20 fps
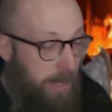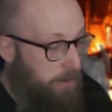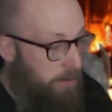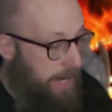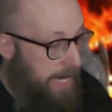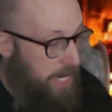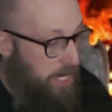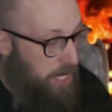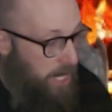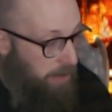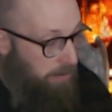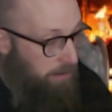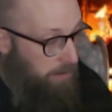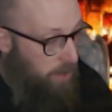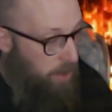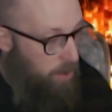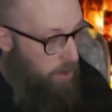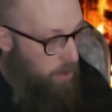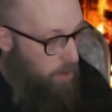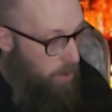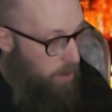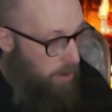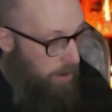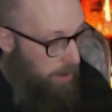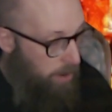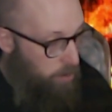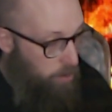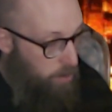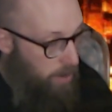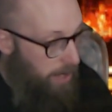region,
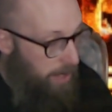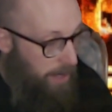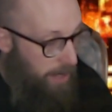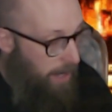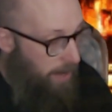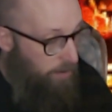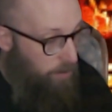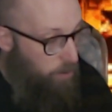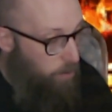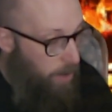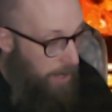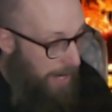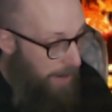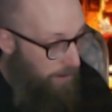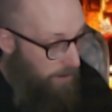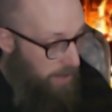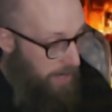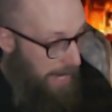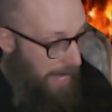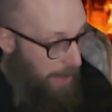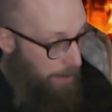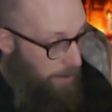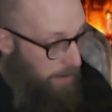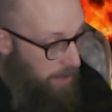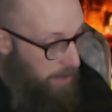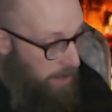or of whatever name,